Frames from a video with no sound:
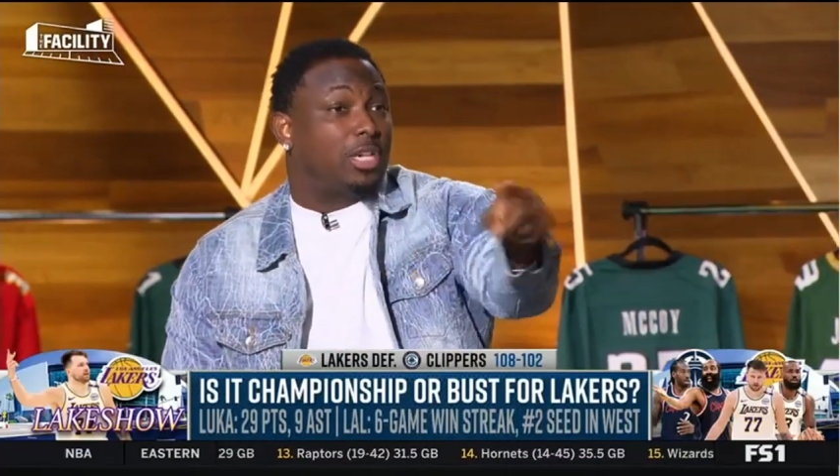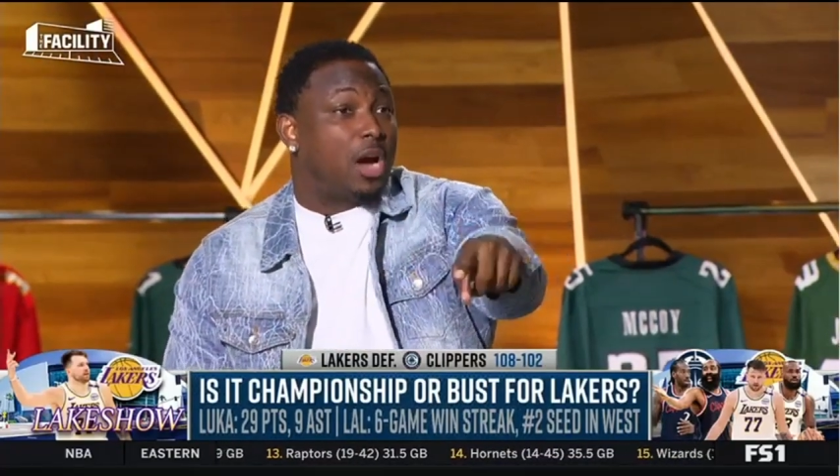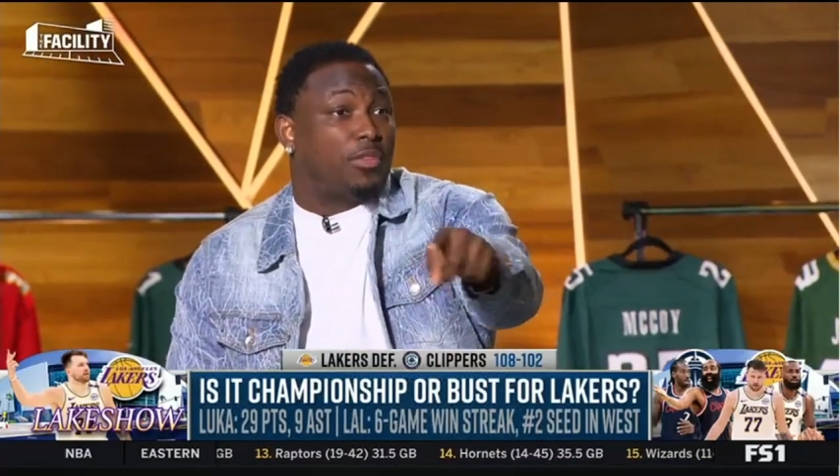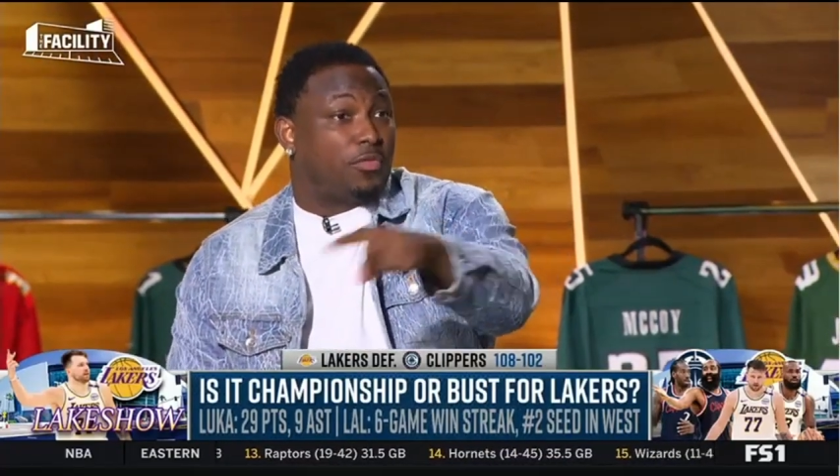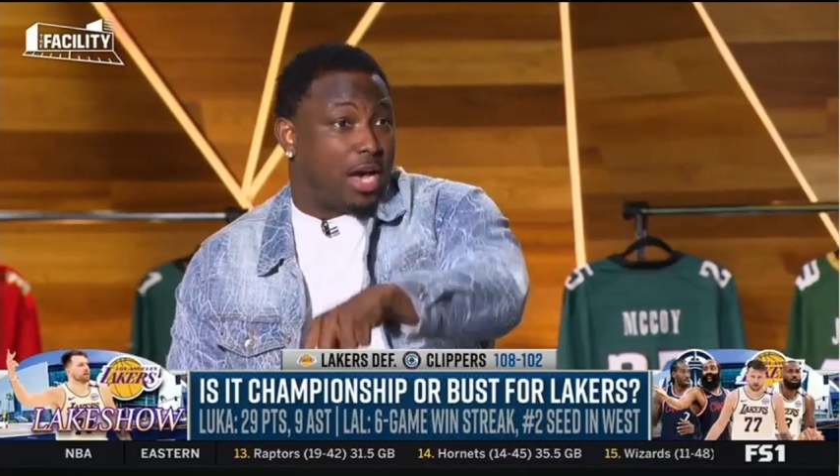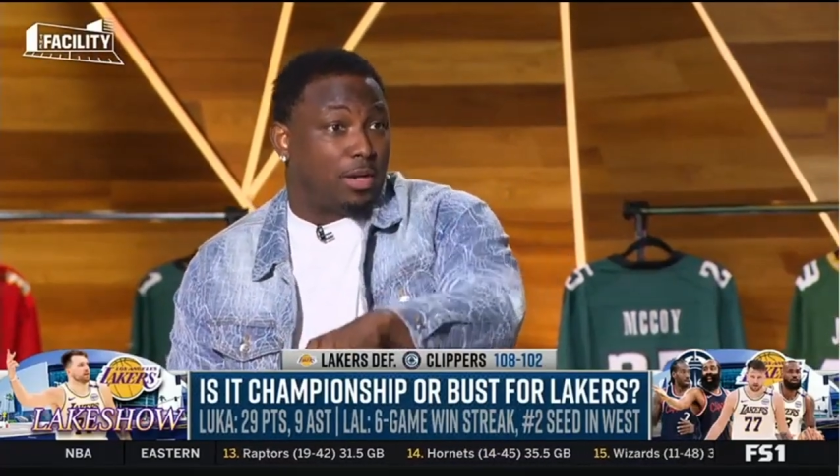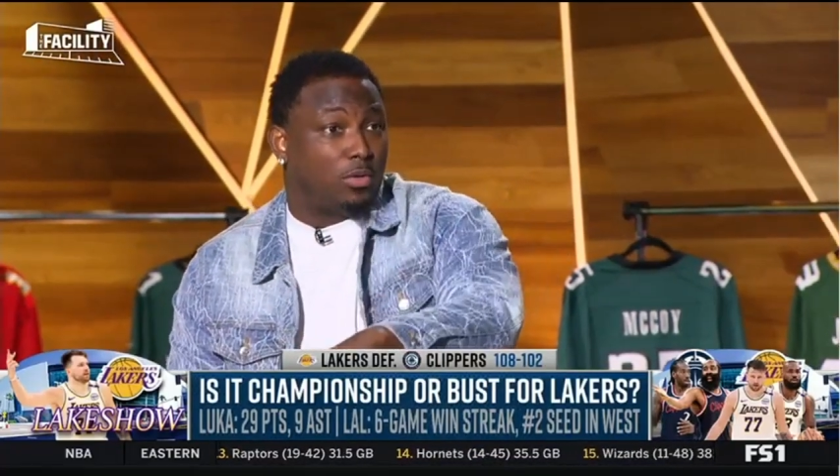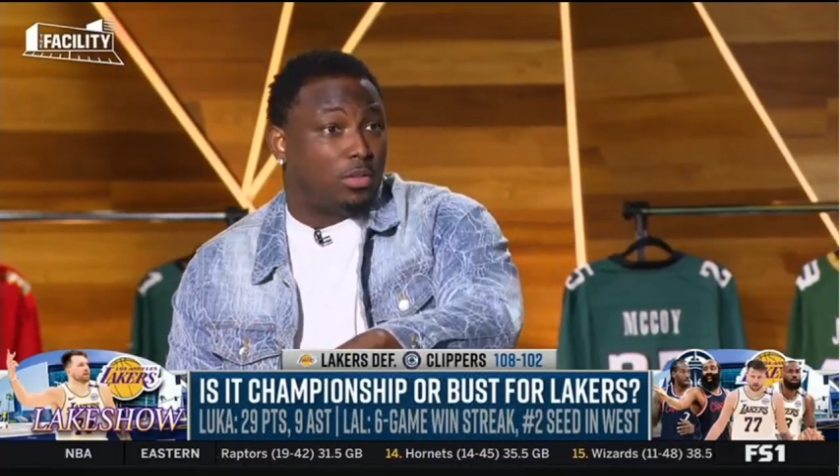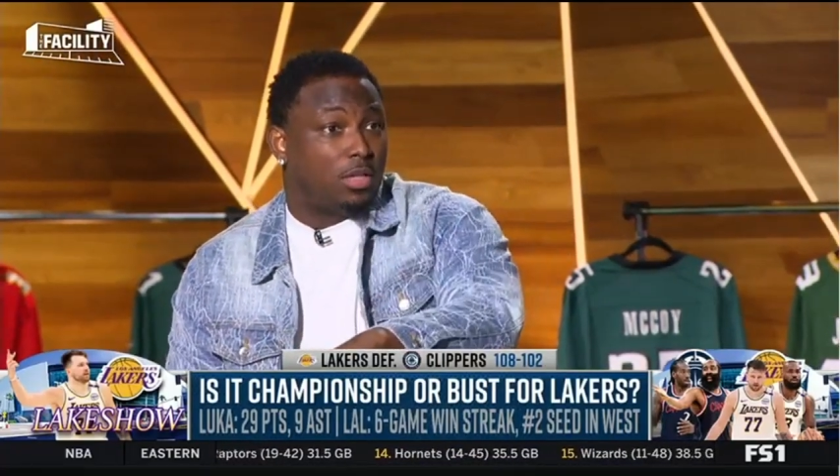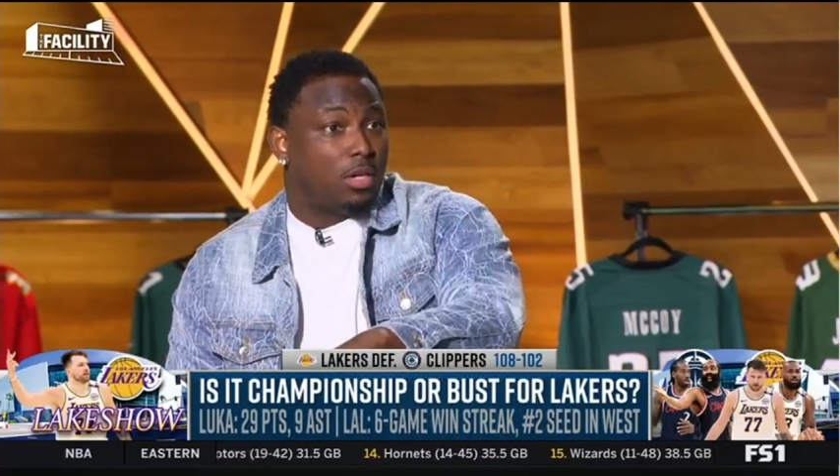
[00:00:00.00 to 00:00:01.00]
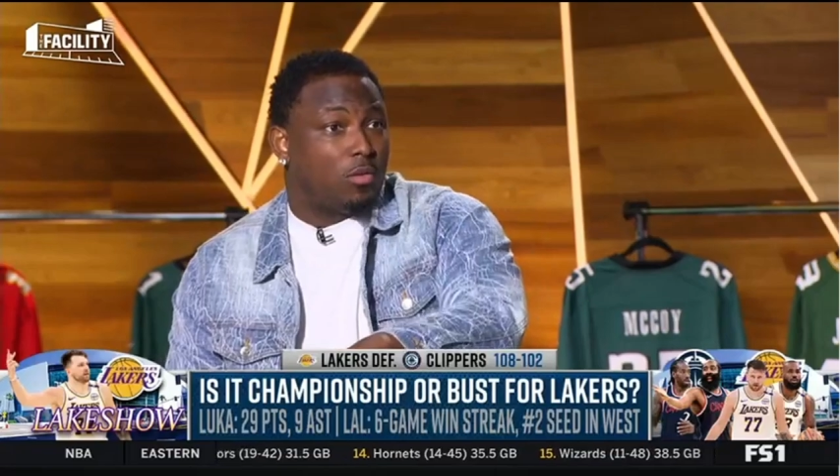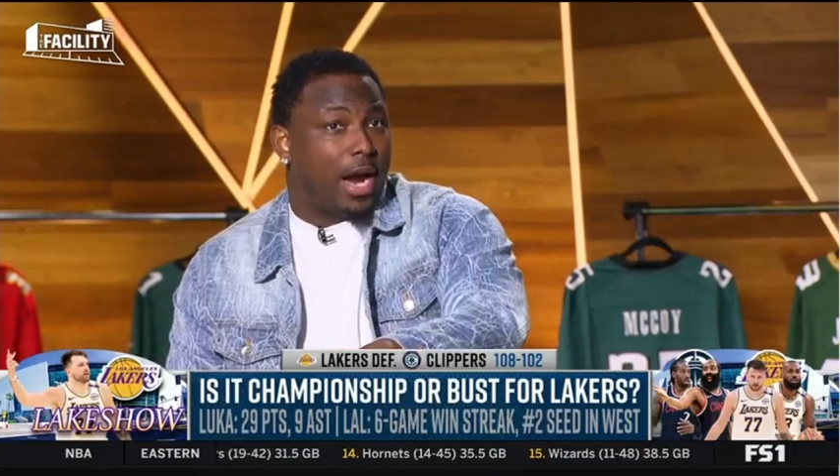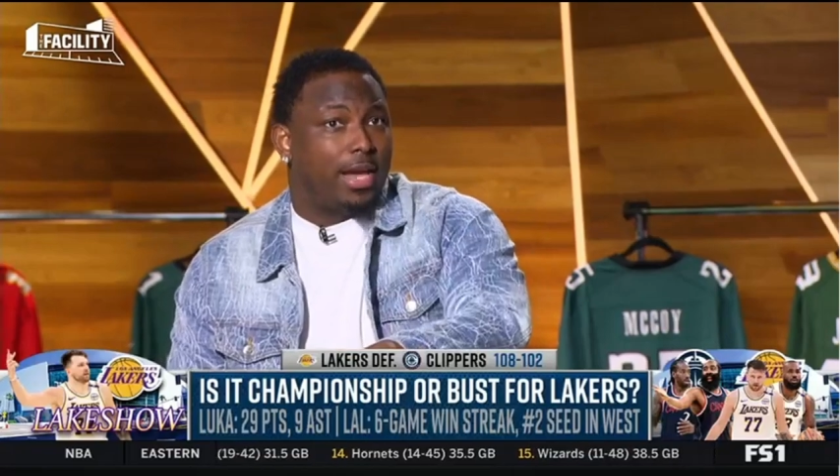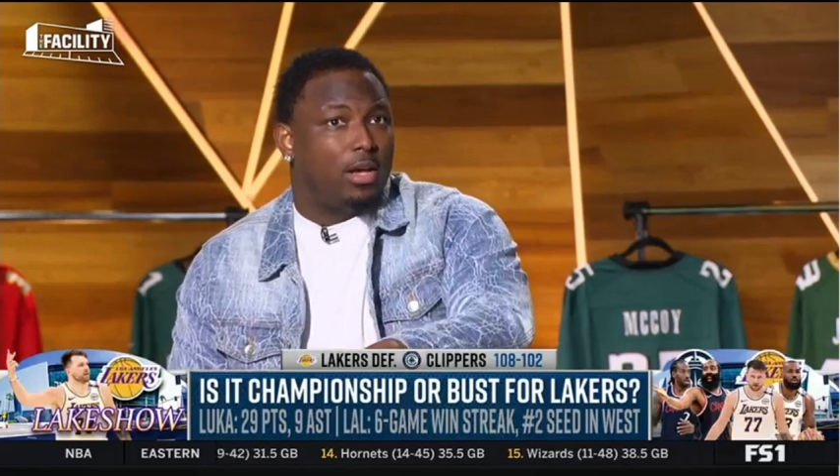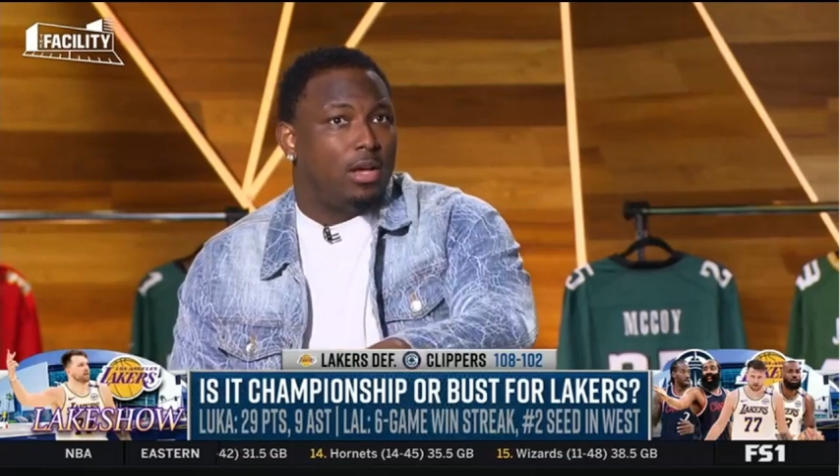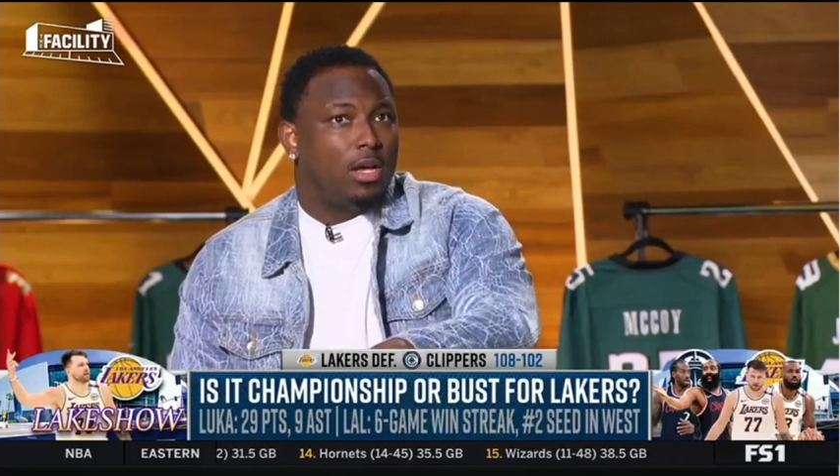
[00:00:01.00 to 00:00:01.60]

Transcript: Conference Finals, right?